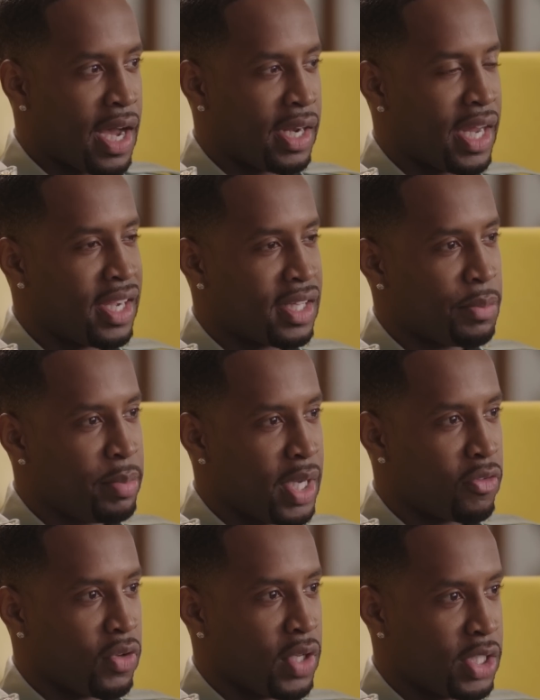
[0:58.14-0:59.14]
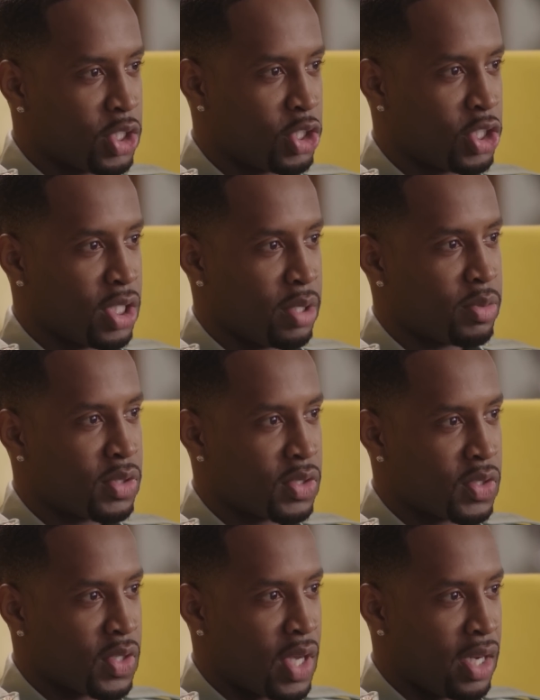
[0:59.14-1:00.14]
I like to be in
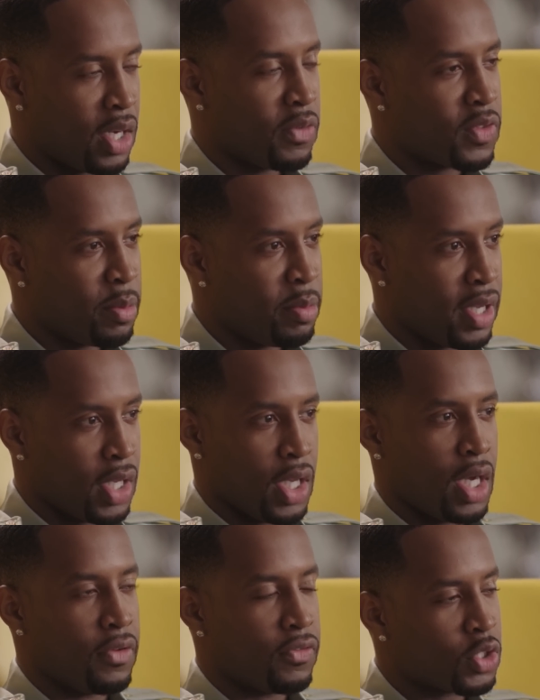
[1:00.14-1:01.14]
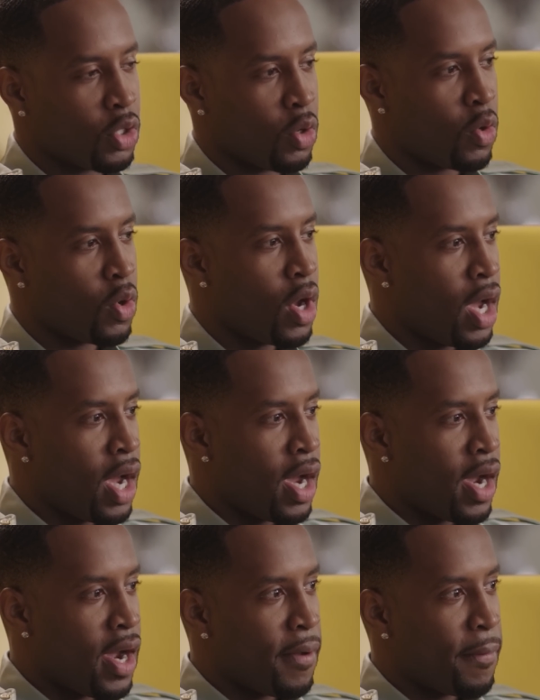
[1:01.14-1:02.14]
relationships. I love to be in love, so
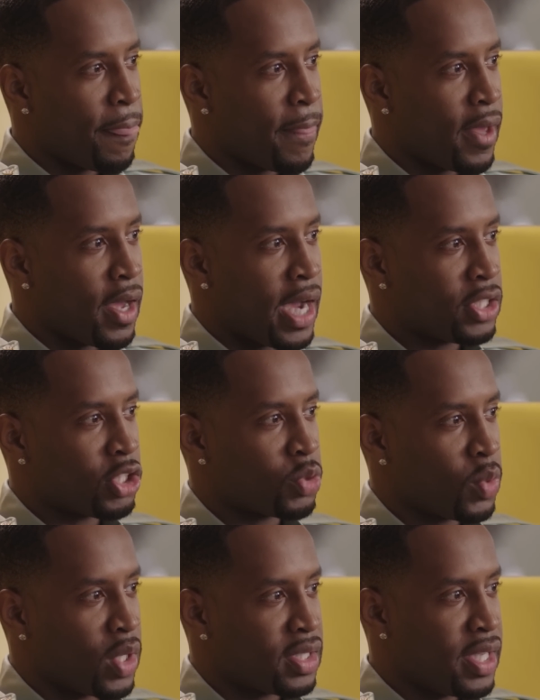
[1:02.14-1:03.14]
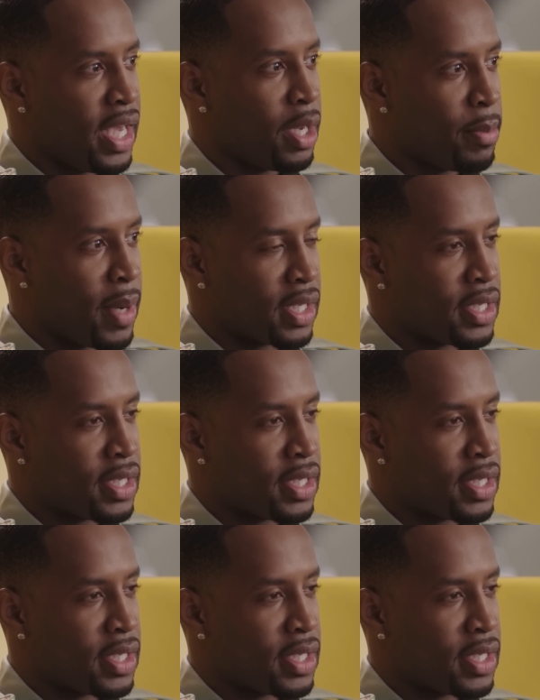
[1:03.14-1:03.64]
I just want to take my